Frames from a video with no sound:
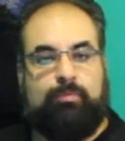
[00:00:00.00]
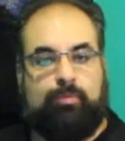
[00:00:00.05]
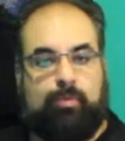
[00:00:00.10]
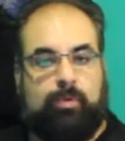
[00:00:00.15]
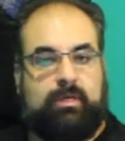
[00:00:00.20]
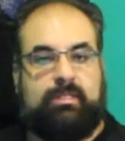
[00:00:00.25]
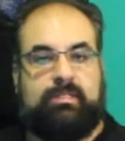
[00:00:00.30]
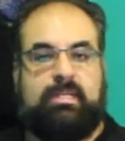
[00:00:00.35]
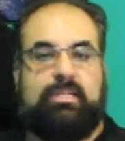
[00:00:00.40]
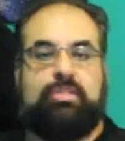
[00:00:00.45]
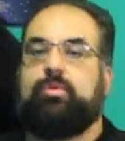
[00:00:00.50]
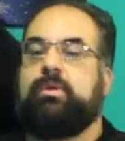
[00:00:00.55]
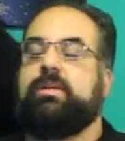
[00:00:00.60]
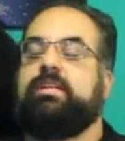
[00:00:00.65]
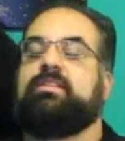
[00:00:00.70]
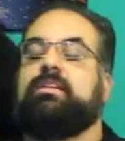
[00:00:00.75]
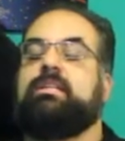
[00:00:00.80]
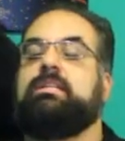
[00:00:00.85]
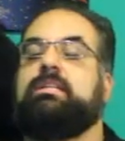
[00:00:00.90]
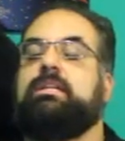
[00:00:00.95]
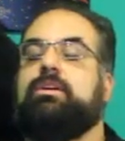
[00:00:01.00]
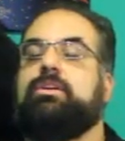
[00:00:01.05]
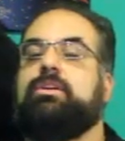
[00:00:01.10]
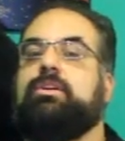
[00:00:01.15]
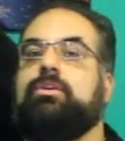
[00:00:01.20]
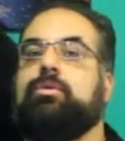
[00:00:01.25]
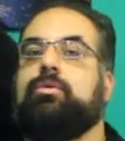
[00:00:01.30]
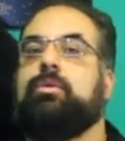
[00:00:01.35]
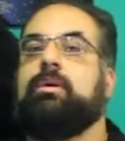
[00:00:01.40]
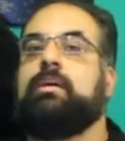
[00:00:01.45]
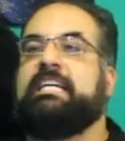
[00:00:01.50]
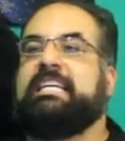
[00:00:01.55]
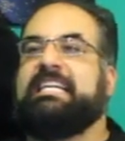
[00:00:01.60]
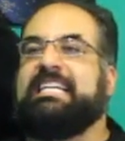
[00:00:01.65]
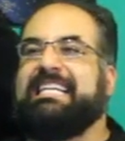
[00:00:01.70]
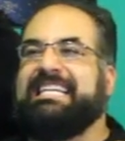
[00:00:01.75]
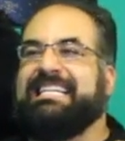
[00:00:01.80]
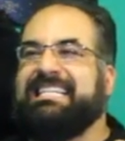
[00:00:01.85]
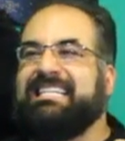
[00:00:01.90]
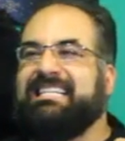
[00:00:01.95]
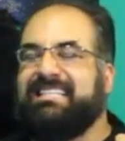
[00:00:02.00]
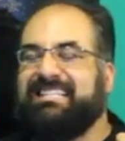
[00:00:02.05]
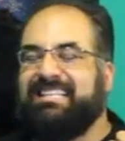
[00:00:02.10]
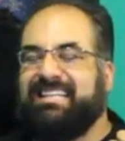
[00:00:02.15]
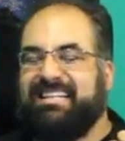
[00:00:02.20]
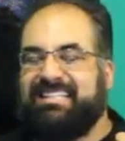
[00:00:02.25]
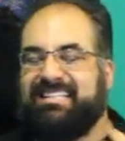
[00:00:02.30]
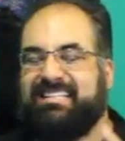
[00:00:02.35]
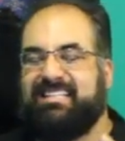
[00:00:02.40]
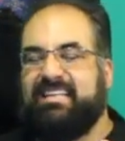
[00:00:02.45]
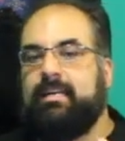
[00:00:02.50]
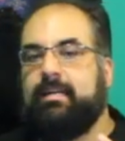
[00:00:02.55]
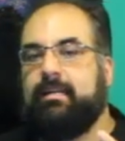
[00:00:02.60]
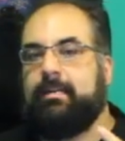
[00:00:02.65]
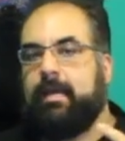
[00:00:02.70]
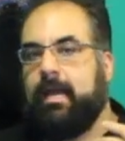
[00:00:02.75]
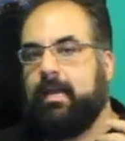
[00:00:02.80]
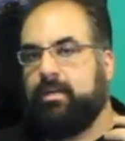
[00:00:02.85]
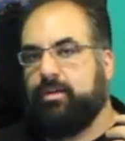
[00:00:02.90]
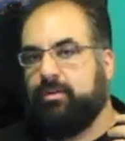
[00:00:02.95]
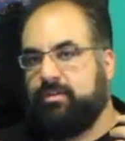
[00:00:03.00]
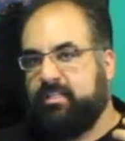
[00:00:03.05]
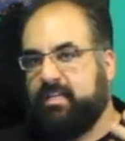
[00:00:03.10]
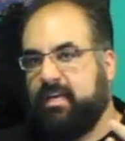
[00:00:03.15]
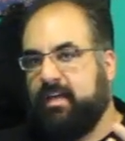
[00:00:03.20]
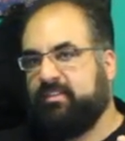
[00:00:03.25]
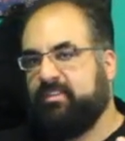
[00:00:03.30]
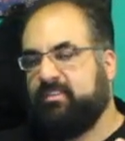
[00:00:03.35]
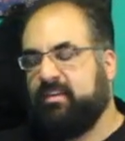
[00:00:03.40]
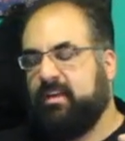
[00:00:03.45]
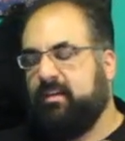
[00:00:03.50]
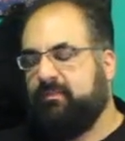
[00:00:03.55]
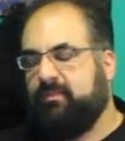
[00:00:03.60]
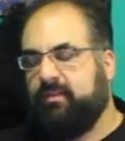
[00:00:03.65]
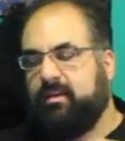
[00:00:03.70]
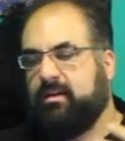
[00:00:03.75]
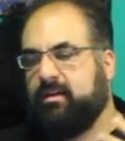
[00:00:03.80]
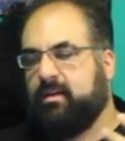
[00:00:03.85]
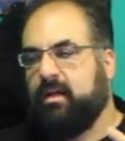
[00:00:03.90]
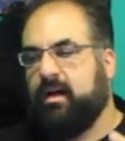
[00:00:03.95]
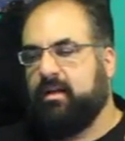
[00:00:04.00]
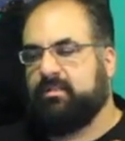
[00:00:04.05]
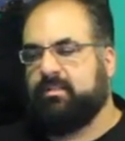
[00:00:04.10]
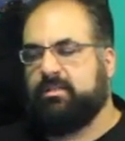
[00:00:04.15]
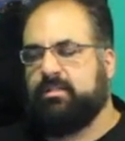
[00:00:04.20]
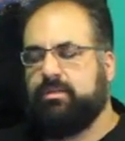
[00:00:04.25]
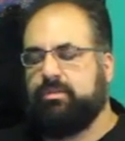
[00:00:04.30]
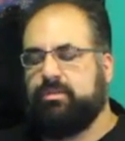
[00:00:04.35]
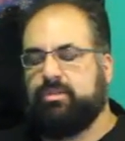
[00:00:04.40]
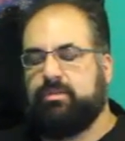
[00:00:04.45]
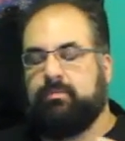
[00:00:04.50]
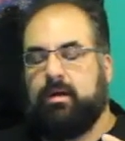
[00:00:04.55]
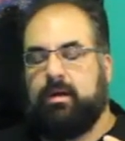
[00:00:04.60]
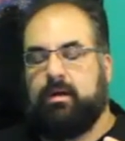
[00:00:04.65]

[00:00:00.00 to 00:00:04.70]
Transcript: rolling d20s until you succeed at your death save via Constitution